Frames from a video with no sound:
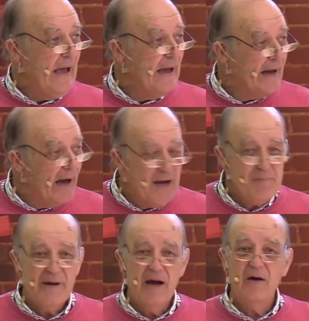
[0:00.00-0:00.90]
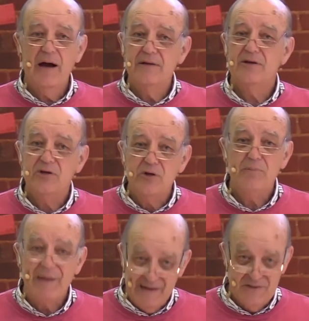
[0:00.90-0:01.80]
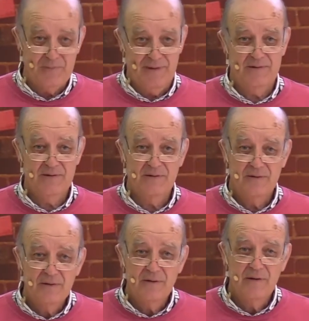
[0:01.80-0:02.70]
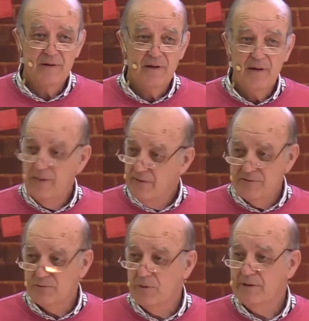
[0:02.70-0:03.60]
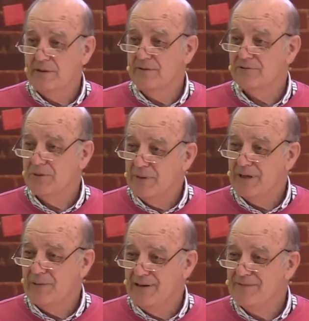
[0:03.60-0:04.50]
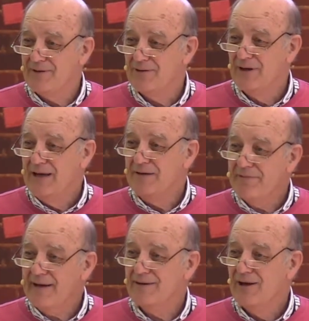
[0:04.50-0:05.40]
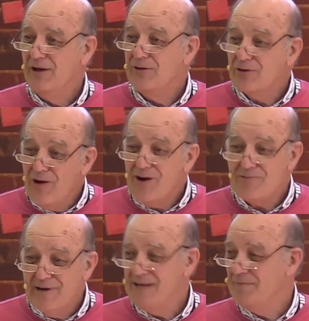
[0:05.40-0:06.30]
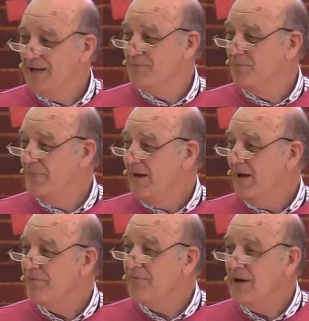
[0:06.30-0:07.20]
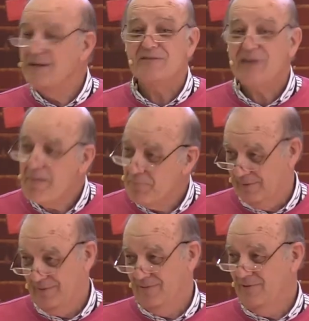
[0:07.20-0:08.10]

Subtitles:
And I'm now under new management. This is what it is to be a believer. In fact, you can't really be a disciple.